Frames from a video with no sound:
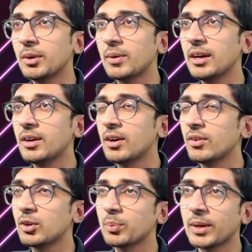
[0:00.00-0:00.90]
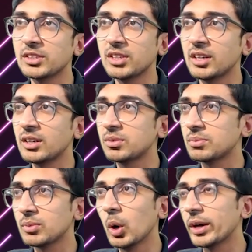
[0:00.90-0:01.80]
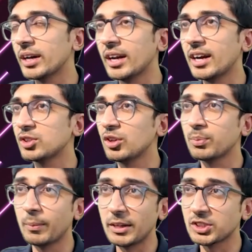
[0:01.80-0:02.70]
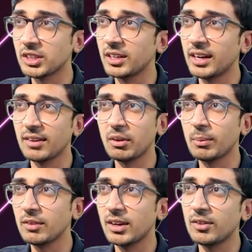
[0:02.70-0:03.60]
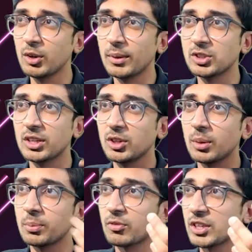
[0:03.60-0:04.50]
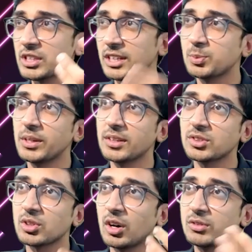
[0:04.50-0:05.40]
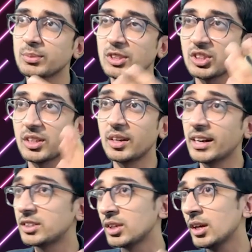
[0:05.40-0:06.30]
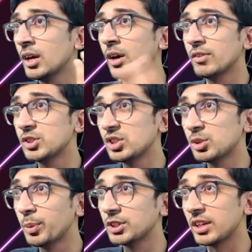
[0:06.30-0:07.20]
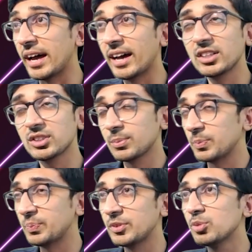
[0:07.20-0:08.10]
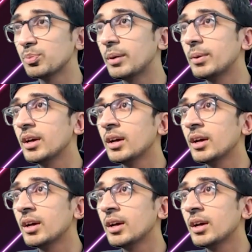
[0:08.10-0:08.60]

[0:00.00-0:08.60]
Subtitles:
2021 to present. Okay, great. So you mentioned the date. Everybody, whenever you're mentioning your professional experience, always mention the dates which this person has. Superb.